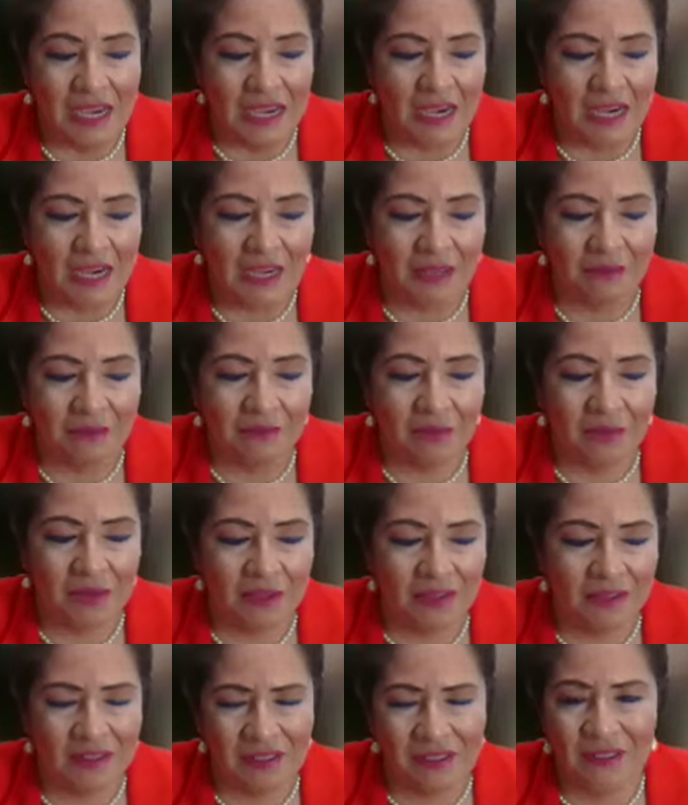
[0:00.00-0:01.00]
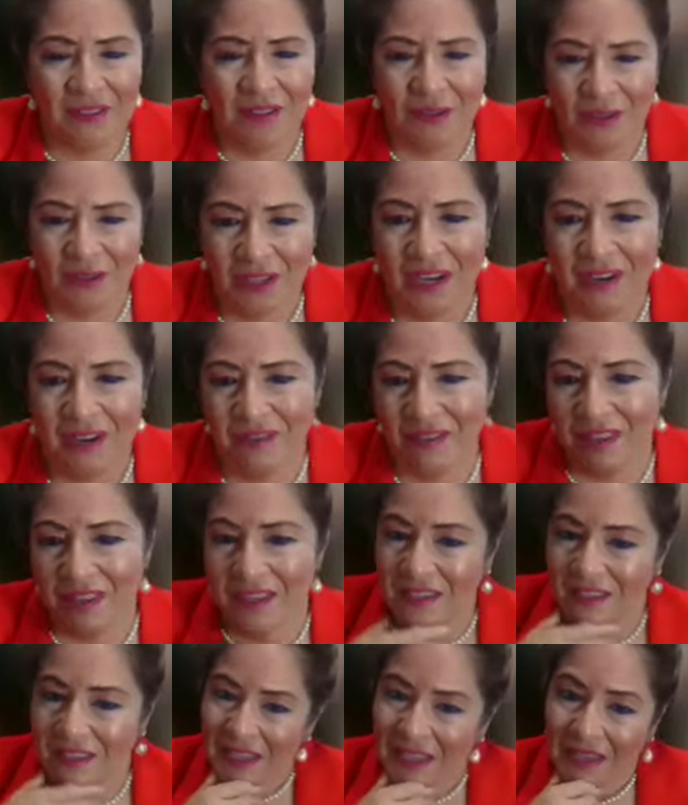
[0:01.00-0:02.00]
But it's those kind of
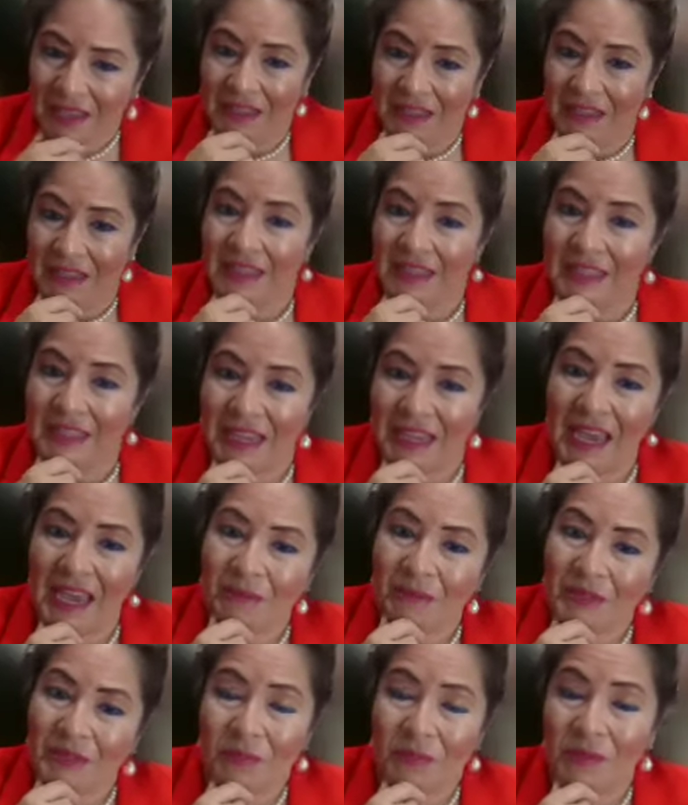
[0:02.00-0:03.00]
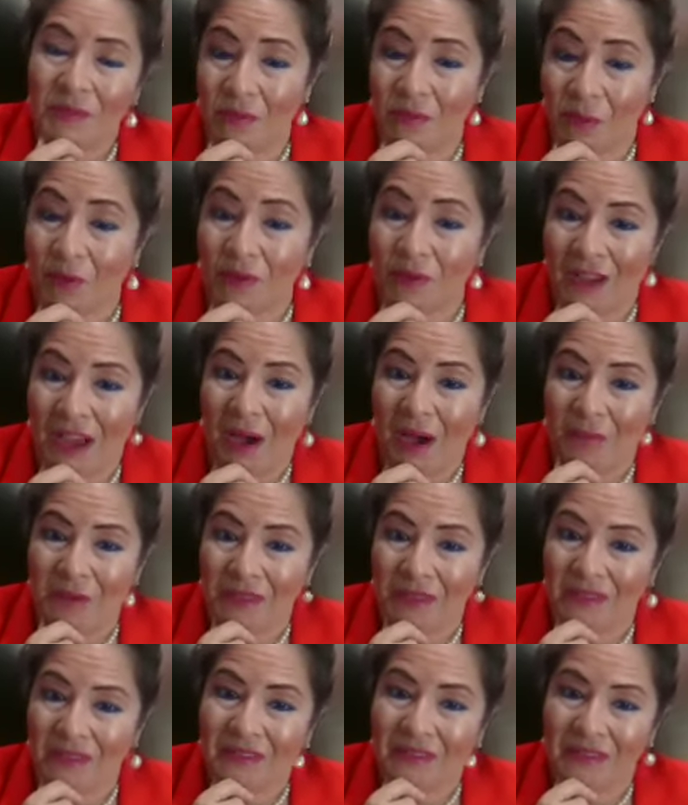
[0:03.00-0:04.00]
things that came to be most
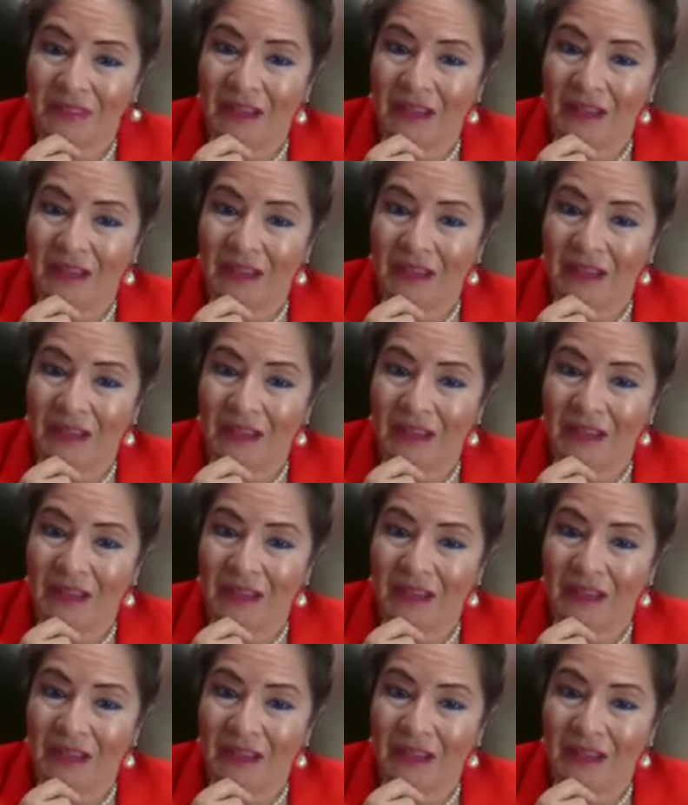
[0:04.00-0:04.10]
common.